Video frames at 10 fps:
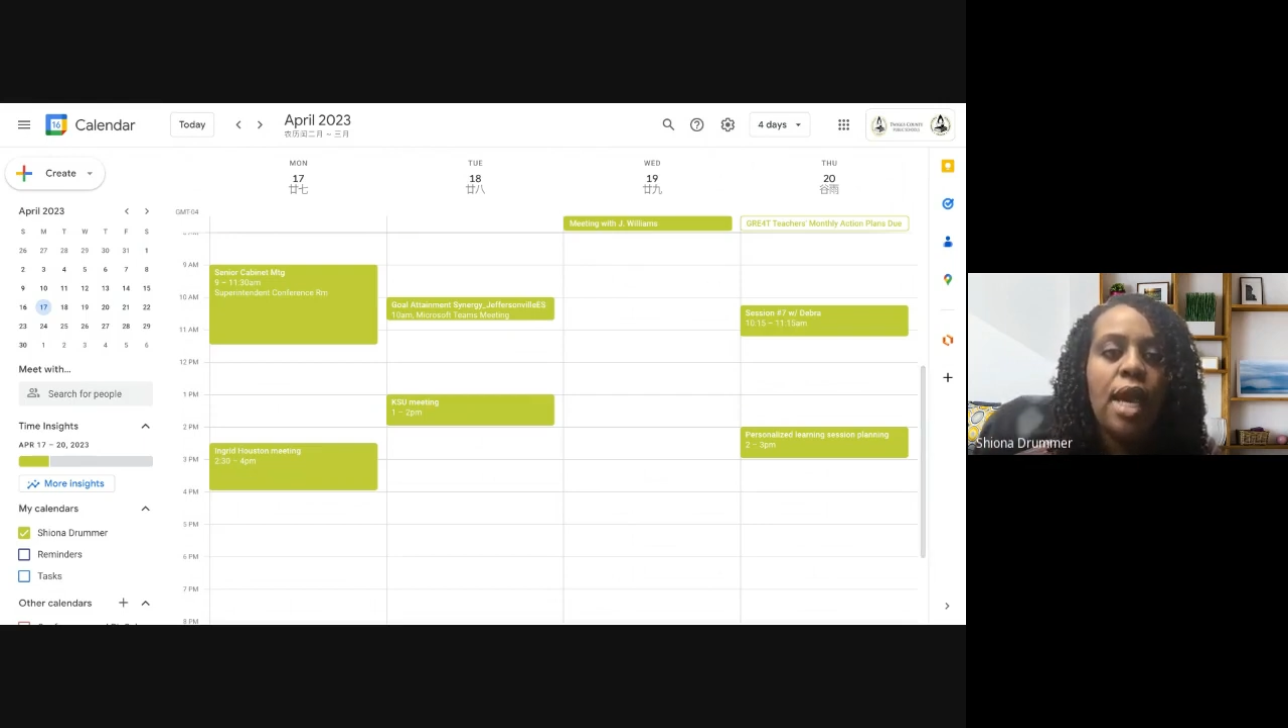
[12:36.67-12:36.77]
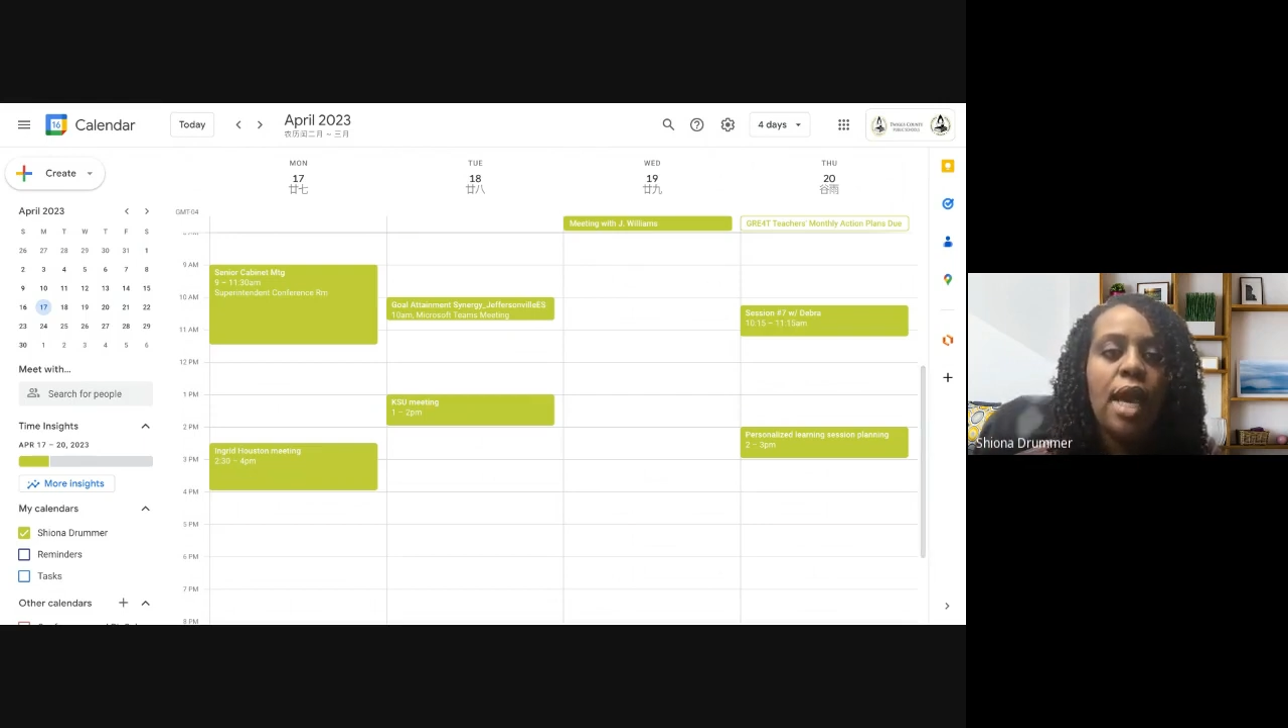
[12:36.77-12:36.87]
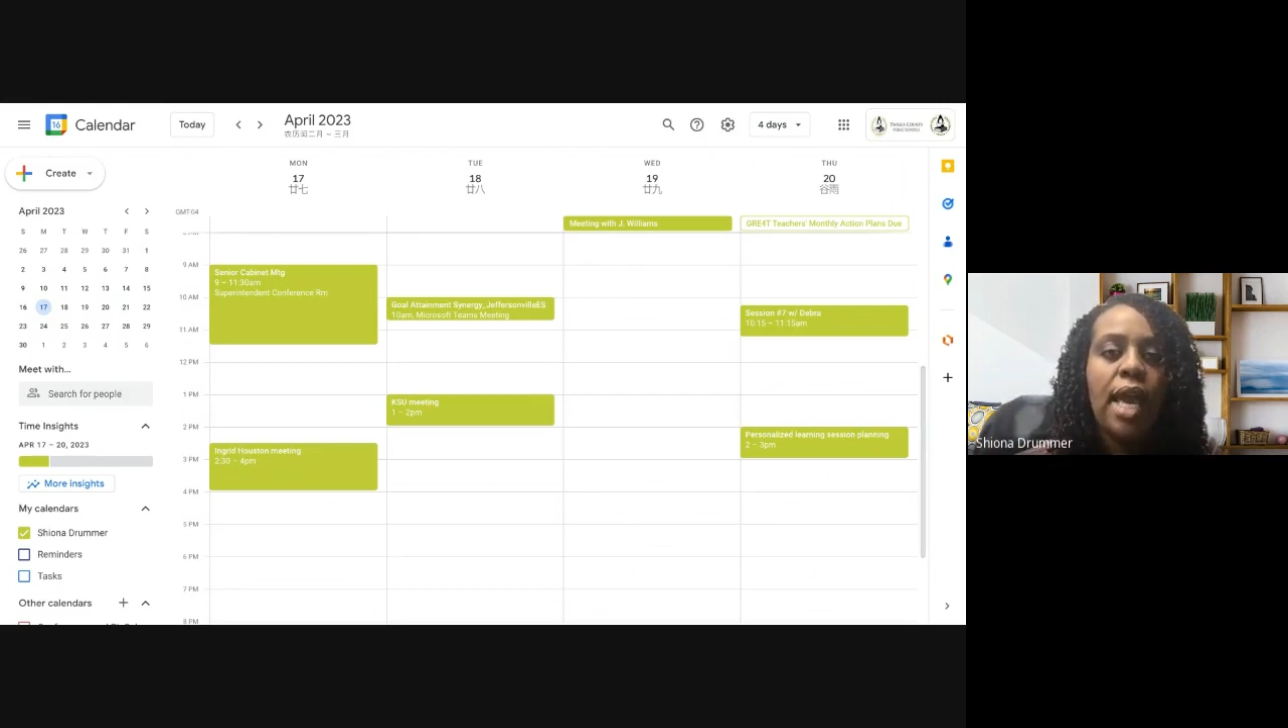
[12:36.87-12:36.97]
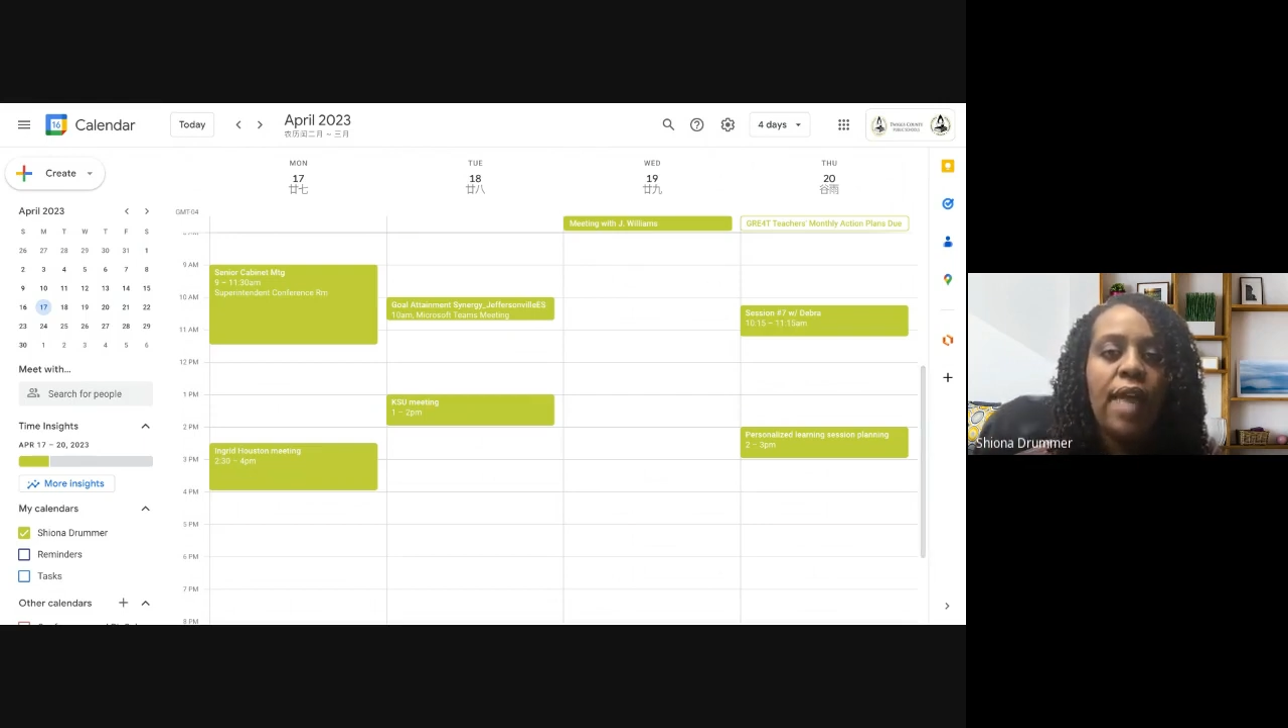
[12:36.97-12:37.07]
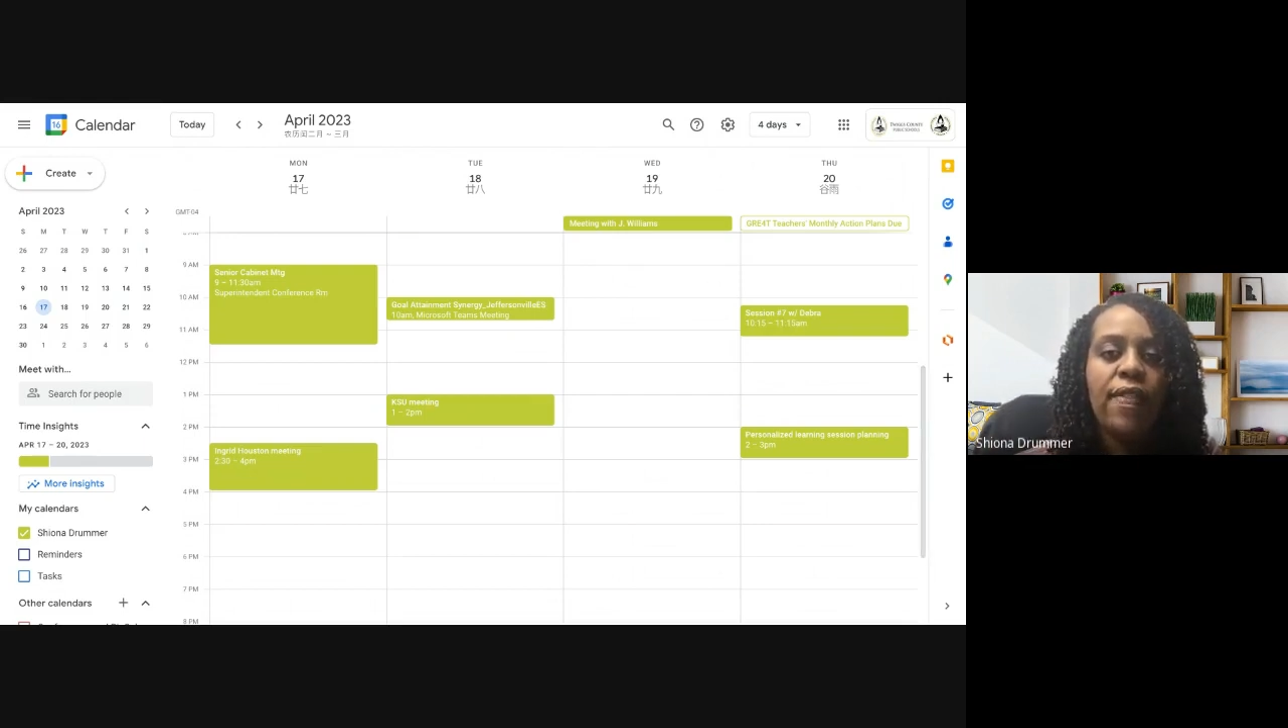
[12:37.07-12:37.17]

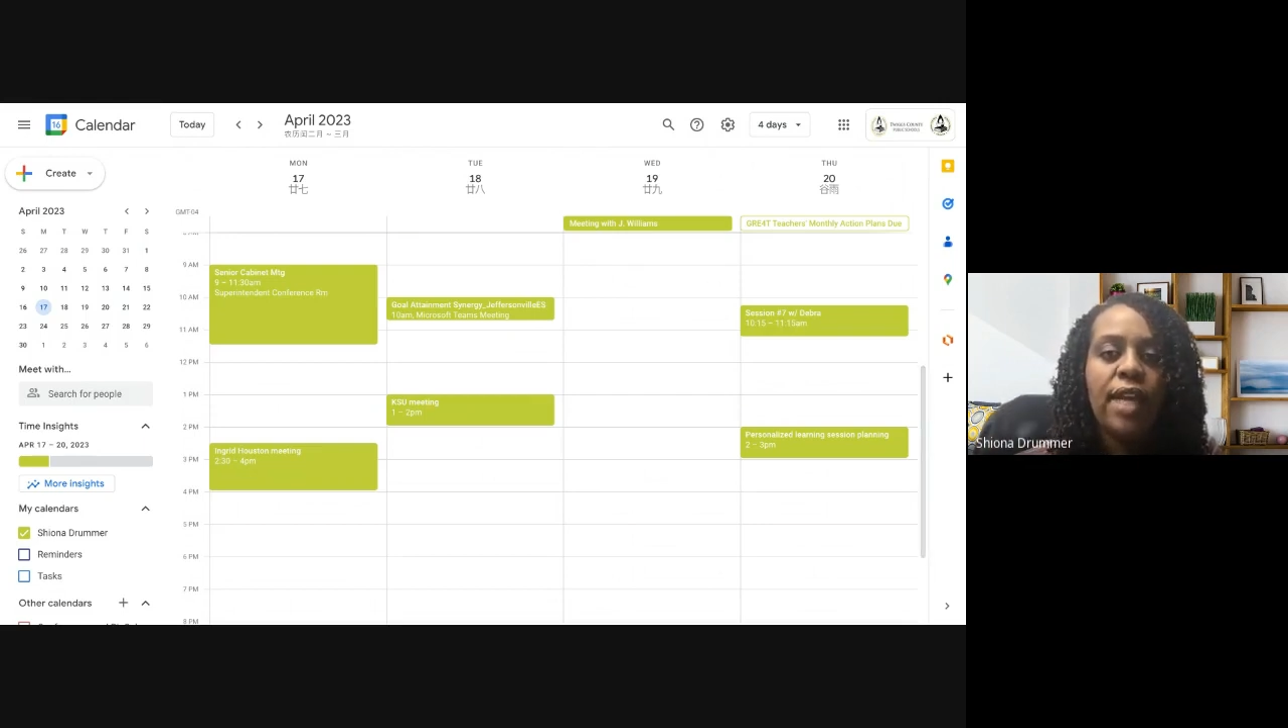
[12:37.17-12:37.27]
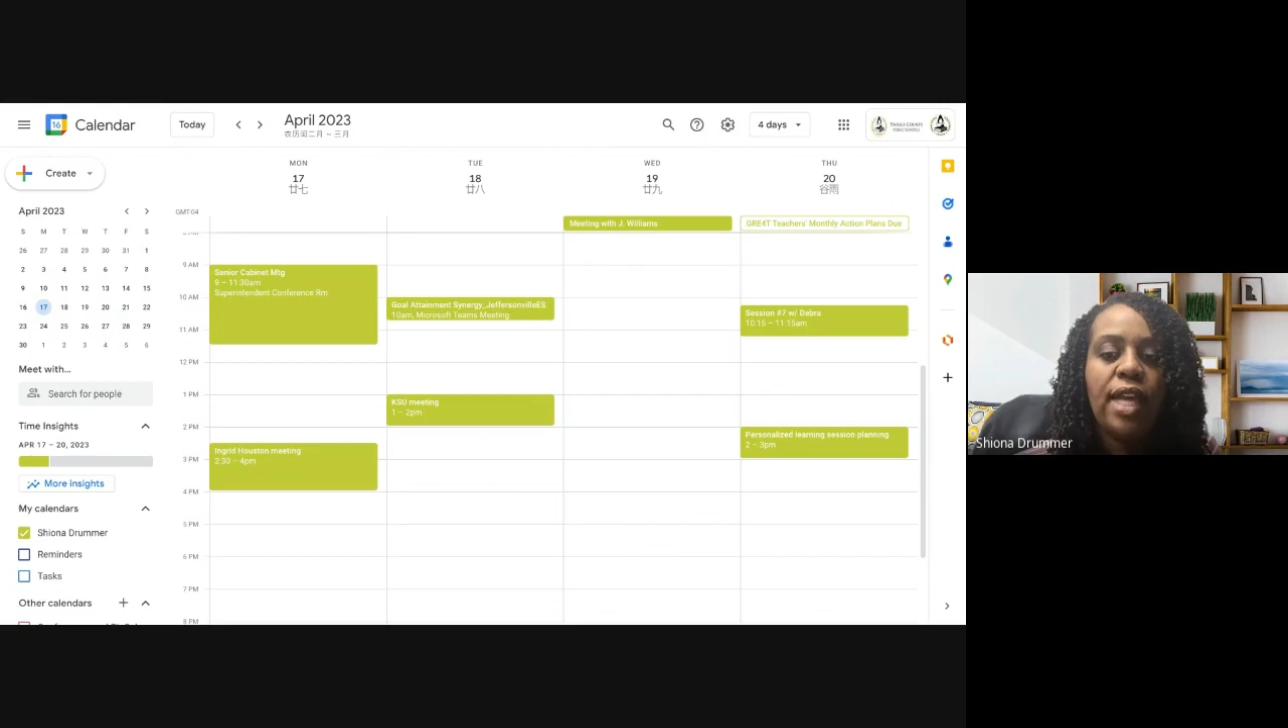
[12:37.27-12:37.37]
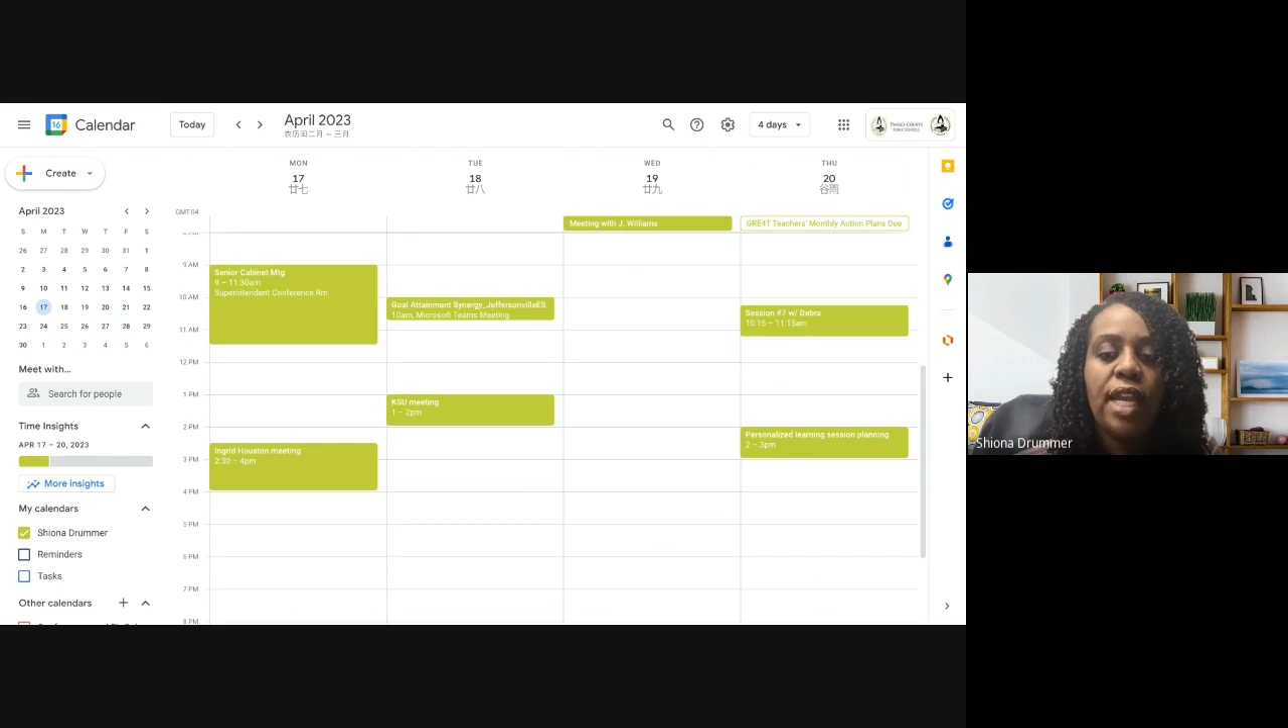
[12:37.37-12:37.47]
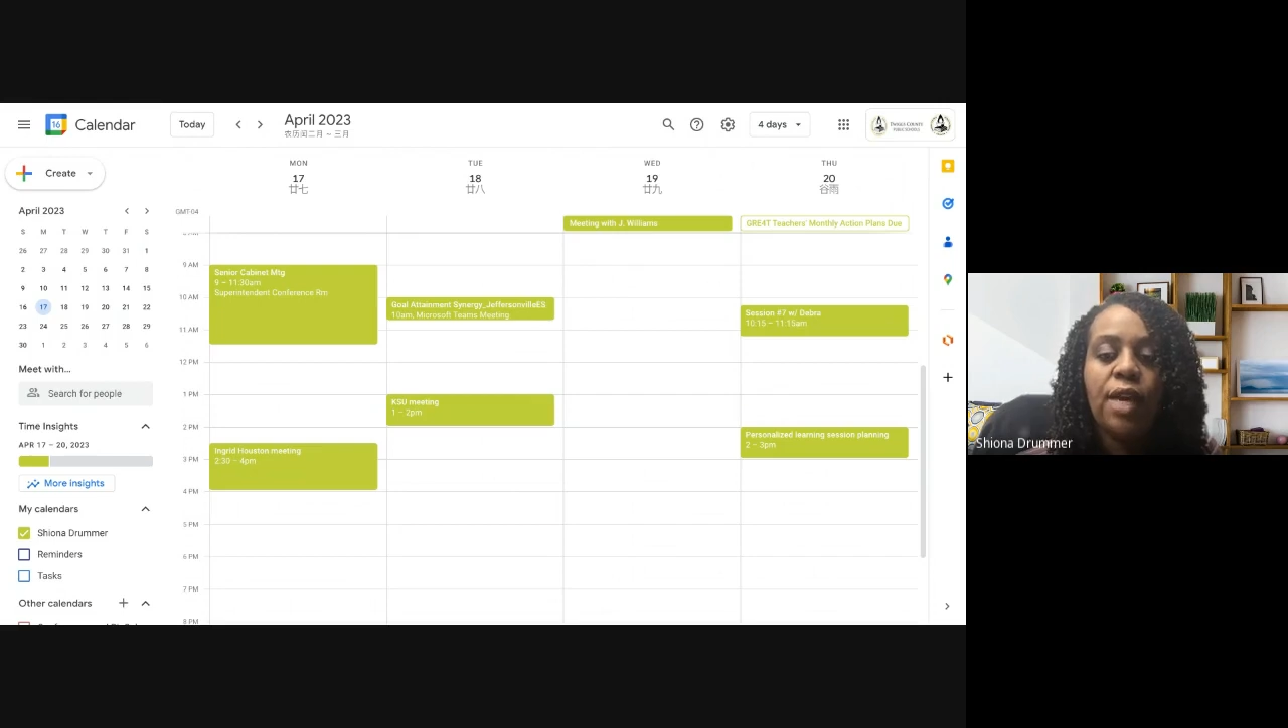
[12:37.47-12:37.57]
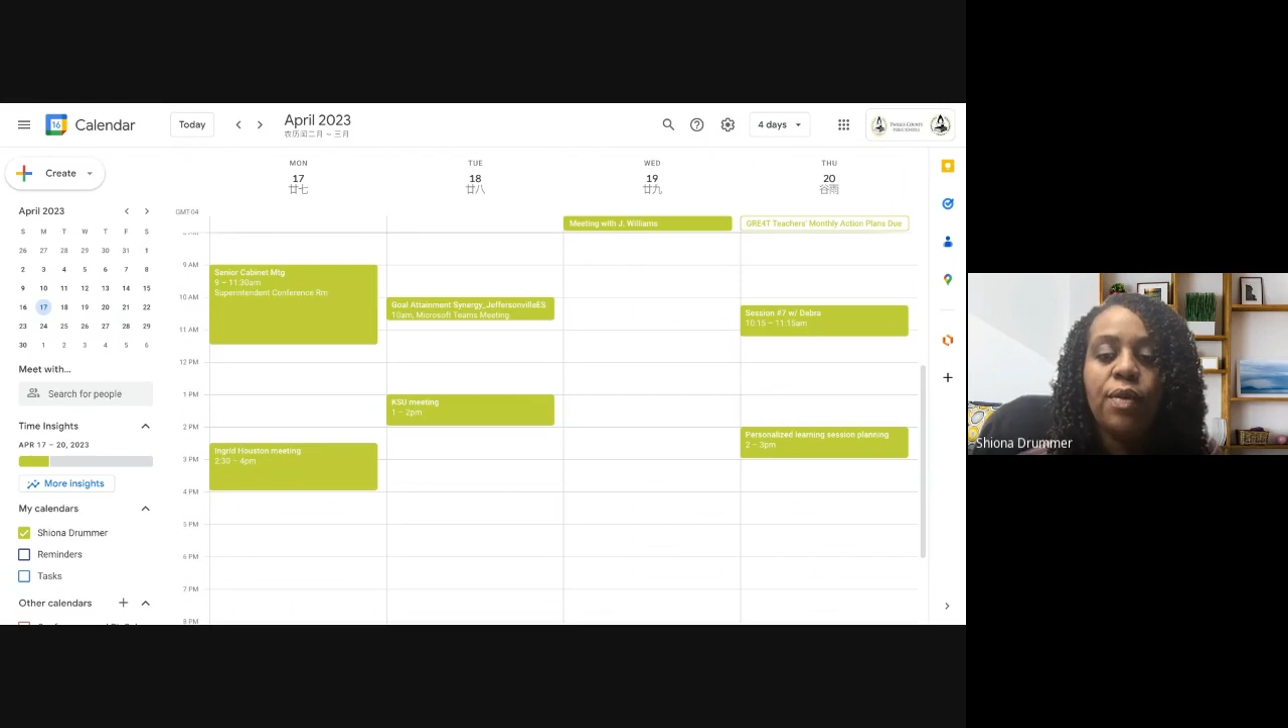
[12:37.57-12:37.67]
and then it